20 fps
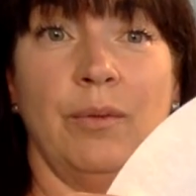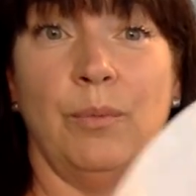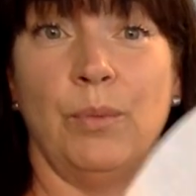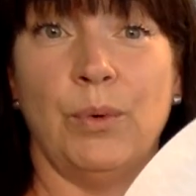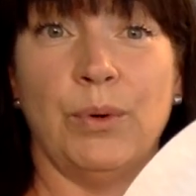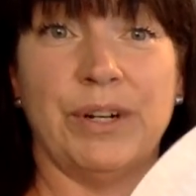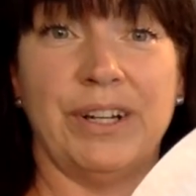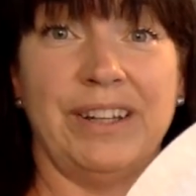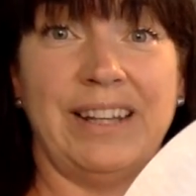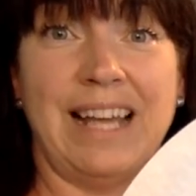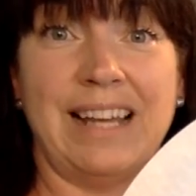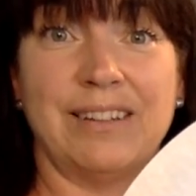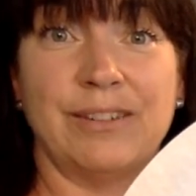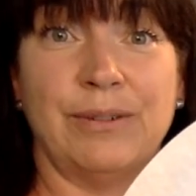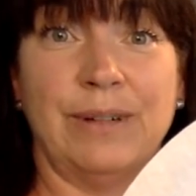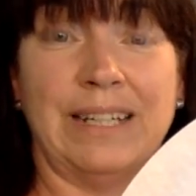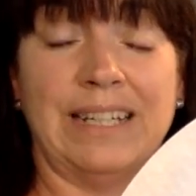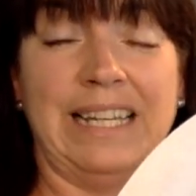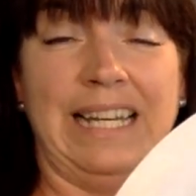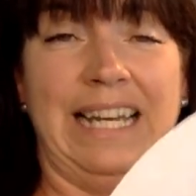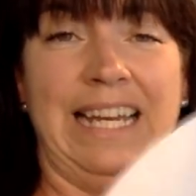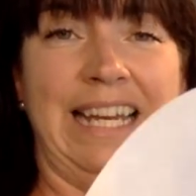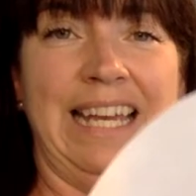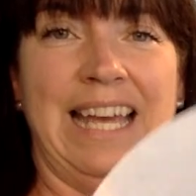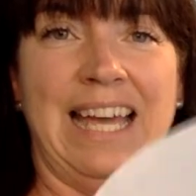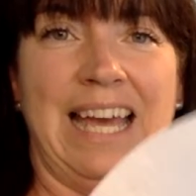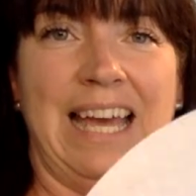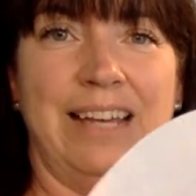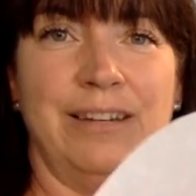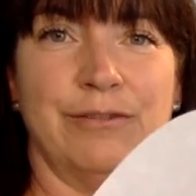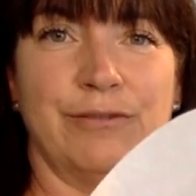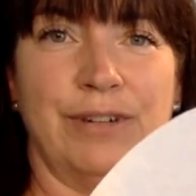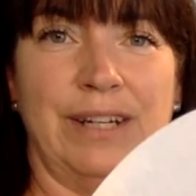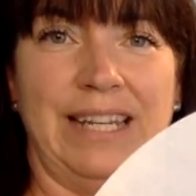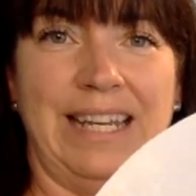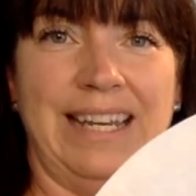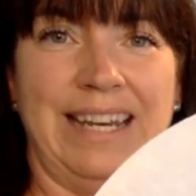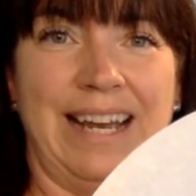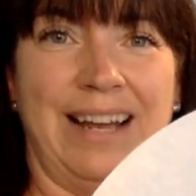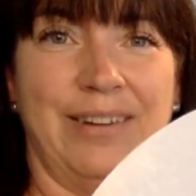water that quickly and
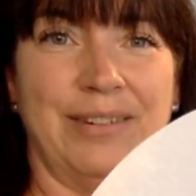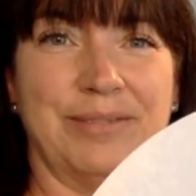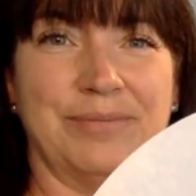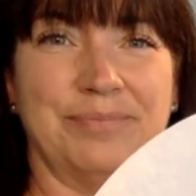wring it out.